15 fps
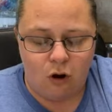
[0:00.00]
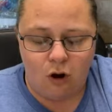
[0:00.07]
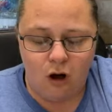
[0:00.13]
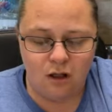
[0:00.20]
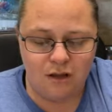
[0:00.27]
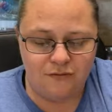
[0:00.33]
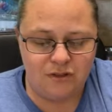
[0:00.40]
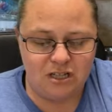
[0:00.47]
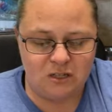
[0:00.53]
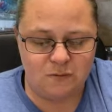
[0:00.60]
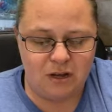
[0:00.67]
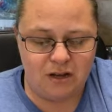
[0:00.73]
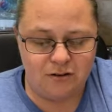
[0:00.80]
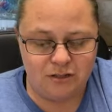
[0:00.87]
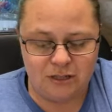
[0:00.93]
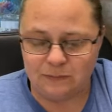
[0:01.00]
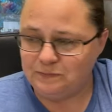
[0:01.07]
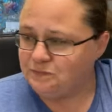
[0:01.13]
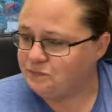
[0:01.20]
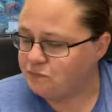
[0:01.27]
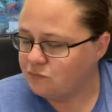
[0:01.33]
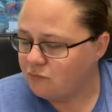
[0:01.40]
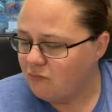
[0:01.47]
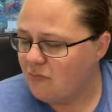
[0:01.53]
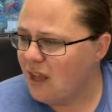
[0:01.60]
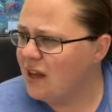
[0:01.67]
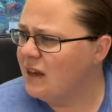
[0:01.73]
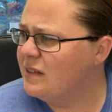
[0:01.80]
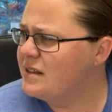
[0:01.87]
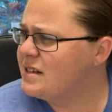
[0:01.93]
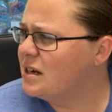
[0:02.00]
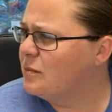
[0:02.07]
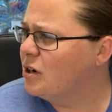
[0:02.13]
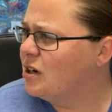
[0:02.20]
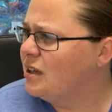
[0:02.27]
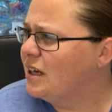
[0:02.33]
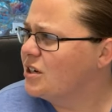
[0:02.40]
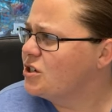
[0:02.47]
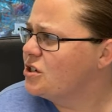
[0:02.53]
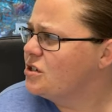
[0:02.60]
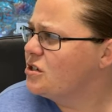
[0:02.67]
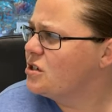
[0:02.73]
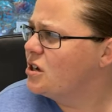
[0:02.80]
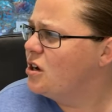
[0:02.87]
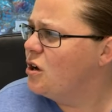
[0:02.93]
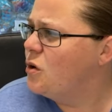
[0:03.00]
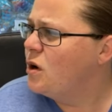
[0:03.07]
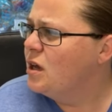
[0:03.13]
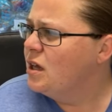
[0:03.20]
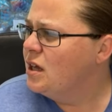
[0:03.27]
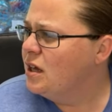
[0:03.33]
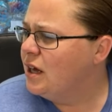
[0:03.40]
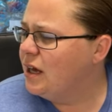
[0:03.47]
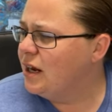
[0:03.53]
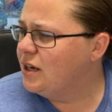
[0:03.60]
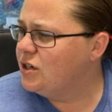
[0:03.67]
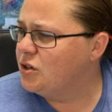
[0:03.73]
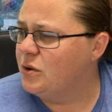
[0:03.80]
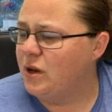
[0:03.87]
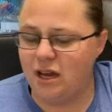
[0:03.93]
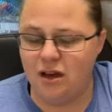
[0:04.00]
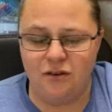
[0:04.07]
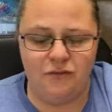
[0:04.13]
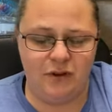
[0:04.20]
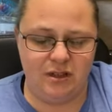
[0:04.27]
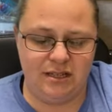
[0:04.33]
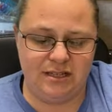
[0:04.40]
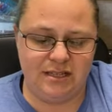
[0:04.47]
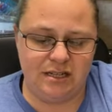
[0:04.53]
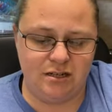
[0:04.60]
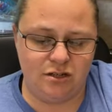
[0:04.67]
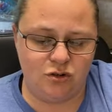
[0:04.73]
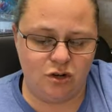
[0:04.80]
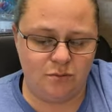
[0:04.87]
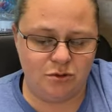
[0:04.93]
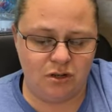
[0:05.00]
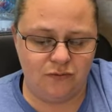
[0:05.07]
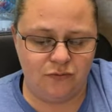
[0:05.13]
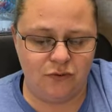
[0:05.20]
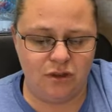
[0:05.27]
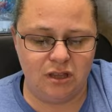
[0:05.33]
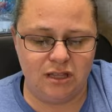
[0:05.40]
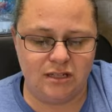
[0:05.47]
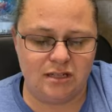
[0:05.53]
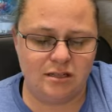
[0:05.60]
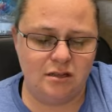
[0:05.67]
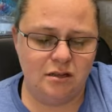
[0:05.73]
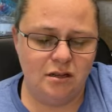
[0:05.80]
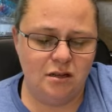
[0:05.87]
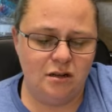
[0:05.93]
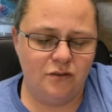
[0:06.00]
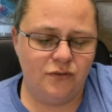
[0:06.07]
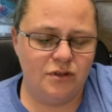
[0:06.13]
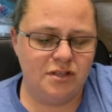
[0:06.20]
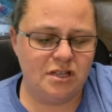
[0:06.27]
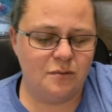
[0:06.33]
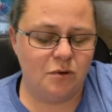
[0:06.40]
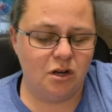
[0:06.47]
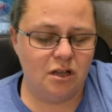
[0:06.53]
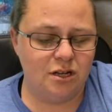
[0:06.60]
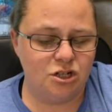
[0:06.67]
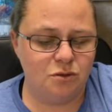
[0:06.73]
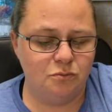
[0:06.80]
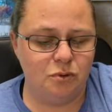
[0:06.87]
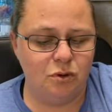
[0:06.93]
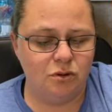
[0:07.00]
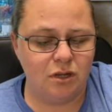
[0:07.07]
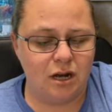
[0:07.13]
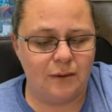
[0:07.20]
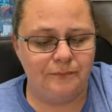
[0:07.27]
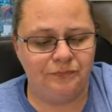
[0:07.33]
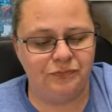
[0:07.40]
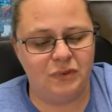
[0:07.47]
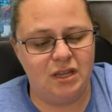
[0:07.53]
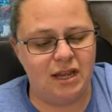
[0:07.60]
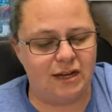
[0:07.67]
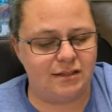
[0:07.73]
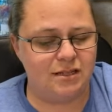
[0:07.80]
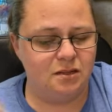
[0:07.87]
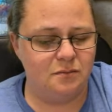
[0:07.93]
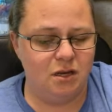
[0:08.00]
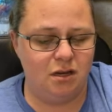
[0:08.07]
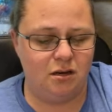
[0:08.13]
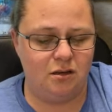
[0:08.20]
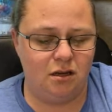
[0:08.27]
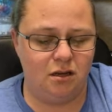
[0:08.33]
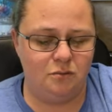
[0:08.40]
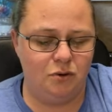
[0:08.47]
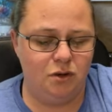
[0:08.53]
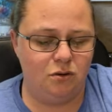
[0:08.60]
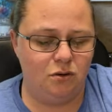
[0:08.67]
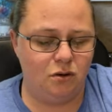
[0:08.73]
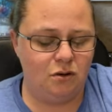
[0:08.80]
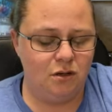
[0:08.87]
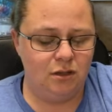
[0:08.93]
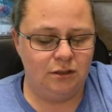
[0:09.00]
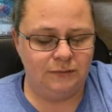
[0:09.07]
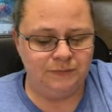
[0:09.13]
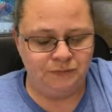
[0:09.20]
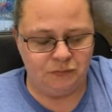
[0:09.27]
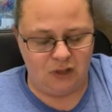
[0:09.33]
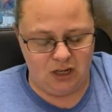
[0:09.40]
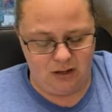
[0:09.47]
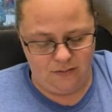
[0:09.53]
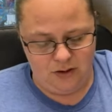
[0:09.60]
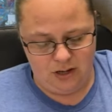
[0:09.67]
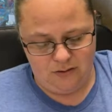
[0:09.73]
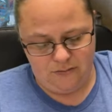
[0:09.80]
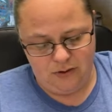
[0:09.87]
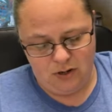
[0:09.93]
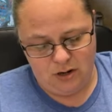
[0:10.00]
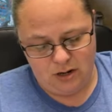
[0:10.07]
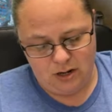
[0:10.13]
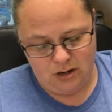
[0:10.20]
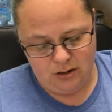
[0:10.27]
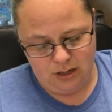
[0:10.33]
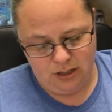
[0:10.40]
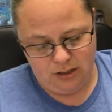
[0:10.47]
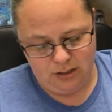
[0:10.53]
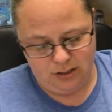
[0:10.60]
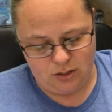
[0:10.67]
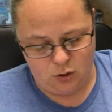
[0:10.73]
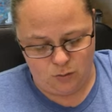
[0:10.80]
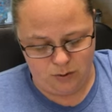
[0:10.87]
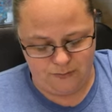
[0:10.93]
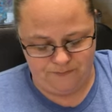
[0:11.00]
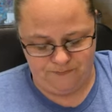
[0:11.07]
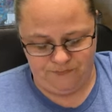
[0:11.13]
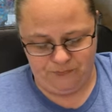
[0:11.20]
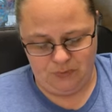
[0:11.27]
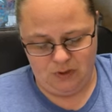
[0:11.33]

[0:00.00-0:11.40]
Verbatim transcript: all of the smells in the summer collection. So, and I do have the scent description for this, for the summer collection pulled up next to me on the computer. I've got to figure out how to get this open